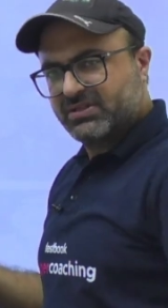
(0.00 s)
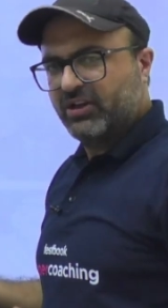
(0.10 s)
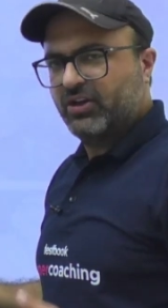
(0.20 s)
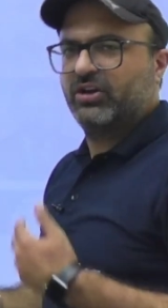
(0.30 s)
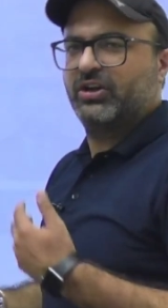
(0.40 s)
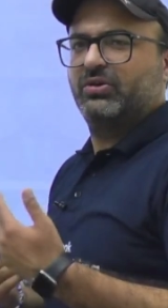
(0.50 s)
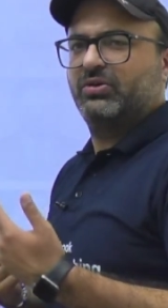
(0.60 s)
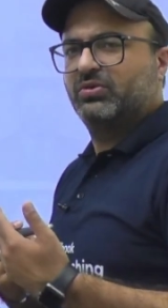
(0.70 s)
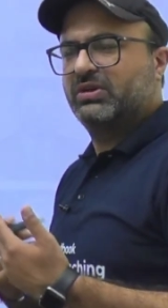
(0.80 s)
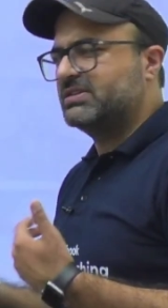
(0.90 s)
due to
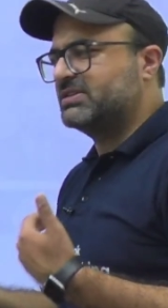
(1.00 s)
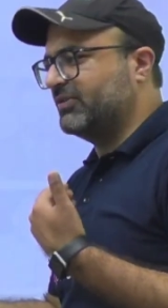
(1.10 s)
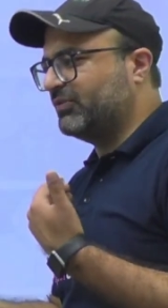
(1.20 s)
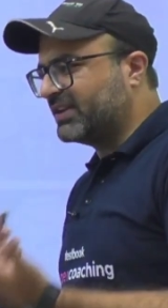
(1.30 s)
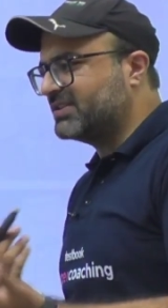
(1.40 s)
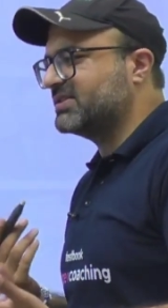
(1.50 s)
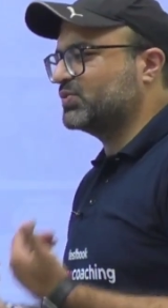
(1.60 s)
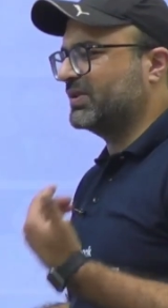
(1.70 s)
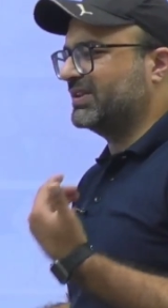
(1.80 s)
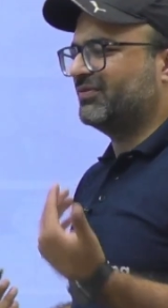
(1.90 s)
his differences with the
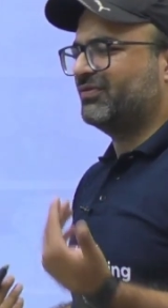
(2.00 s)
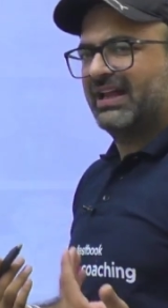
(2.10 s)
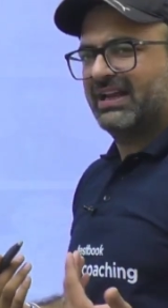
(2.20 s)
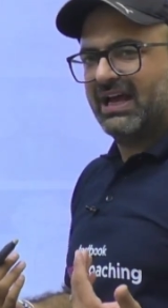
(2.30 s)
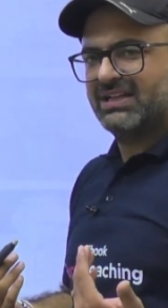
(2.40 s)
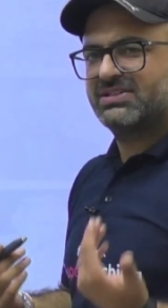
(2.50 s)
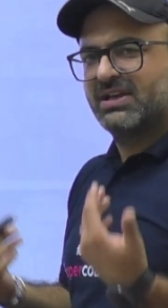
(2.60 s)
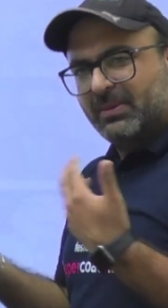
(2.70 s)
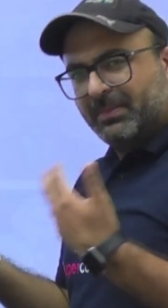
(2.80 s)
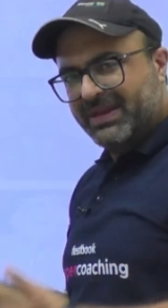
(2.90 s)
finance
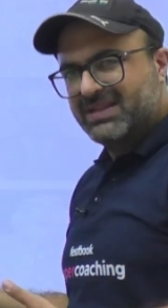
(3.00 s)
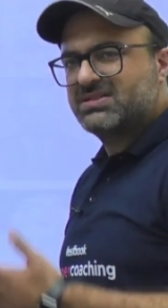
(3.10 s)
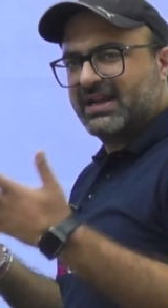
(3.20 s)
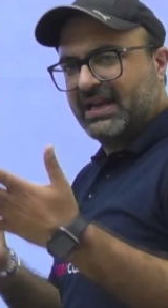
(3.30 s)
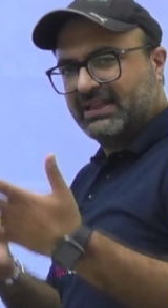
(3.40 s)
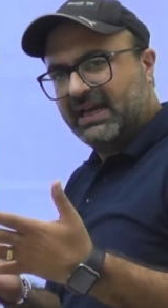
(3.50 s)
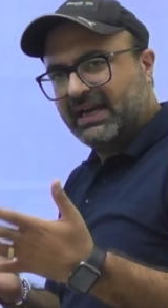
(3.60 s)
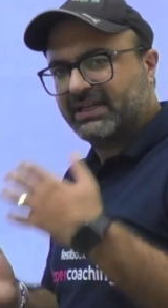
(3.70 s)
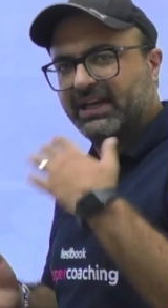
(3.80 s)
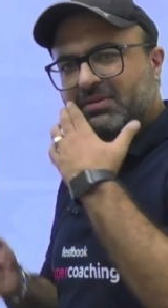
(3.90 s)
minister at that time,
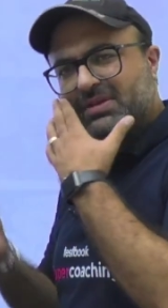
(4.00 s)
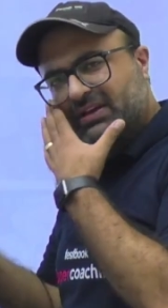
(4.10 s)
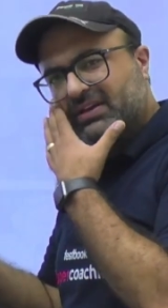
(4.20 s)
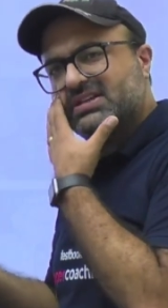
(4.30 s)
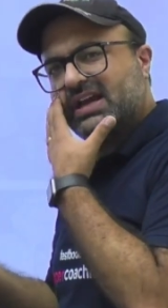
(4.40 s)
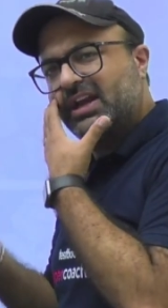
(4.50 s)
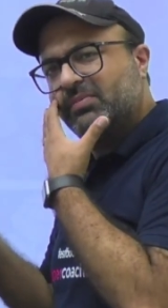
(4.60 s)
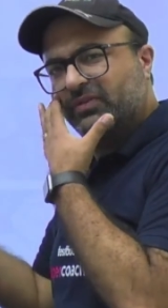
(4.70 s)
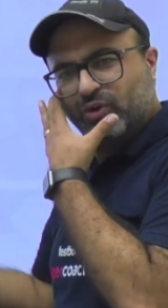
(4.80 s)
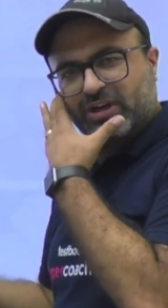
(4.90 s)
he resigned before
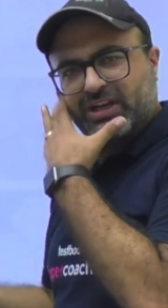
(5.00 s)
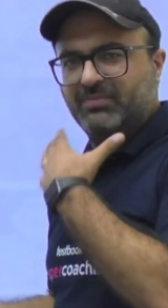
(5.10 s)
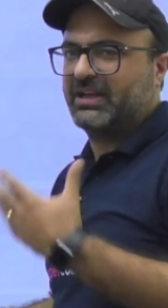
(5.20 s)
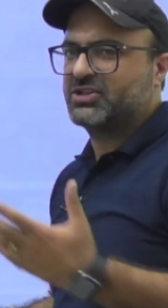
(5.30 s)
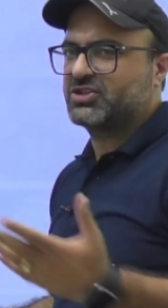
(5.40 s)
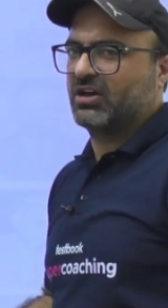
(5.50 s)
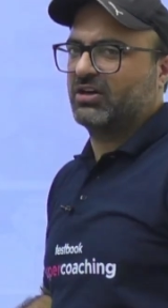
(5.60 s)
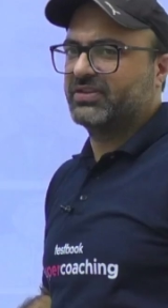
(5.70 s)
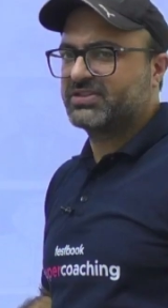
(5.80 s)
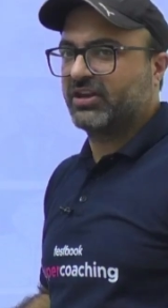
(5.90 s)
completion of his
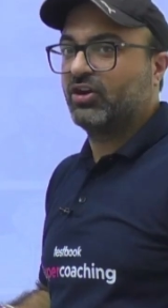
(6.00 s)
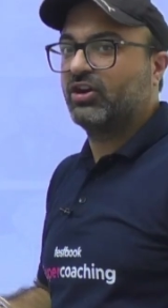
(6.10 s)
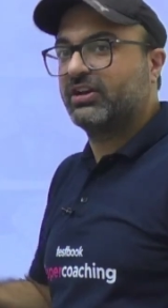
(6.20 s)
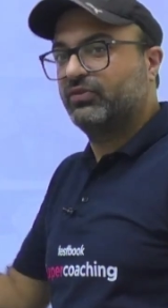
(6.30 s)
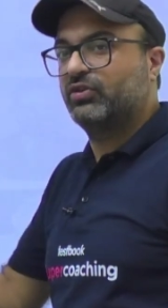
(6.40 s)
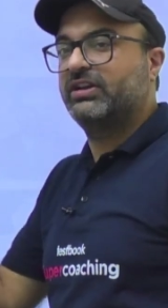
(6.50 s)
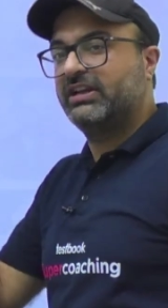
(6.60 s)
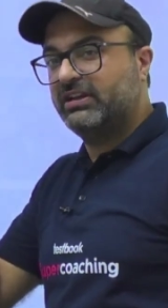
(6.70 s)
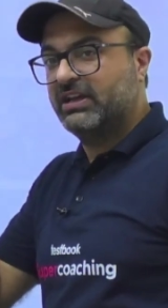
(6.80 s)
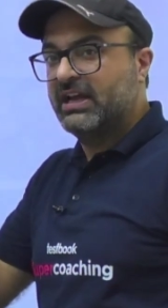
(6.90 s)
tenure.
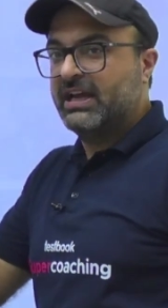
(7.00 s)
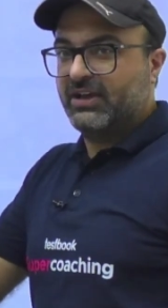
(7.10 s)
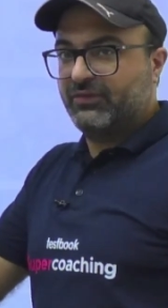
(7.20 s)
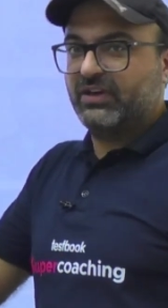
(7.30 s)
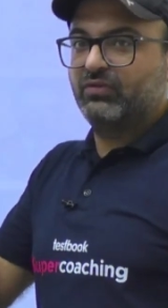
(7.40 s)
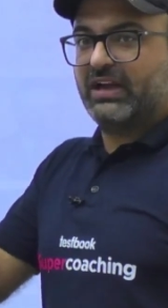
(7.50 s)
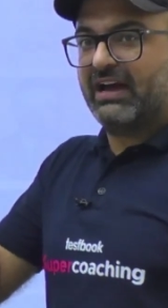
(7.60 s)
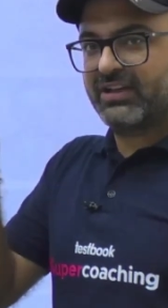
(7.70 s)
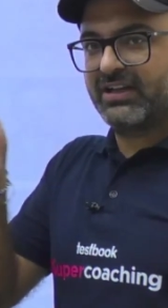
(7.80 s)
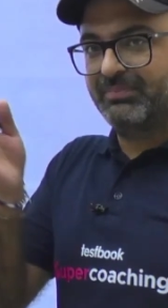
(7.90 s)
If he would have
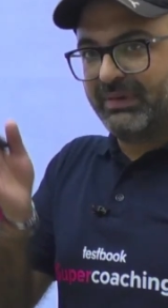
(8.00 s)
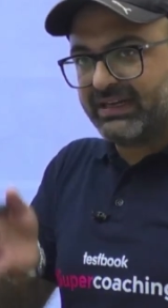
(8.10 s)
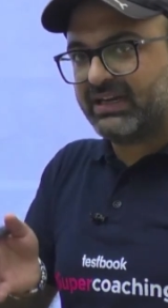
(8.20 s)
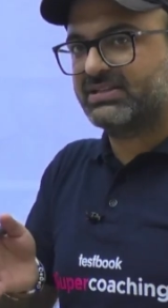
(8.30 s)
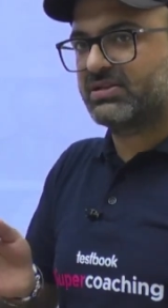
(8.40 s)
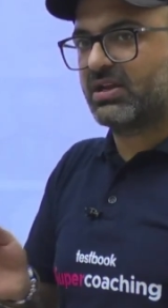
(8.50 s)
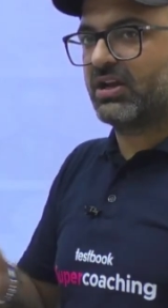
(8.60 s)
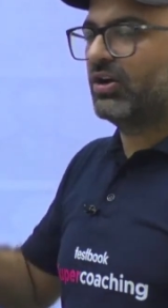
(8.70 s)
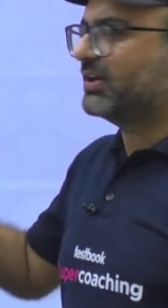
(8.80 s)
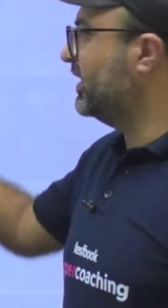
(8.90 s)
completed his tenure, then he would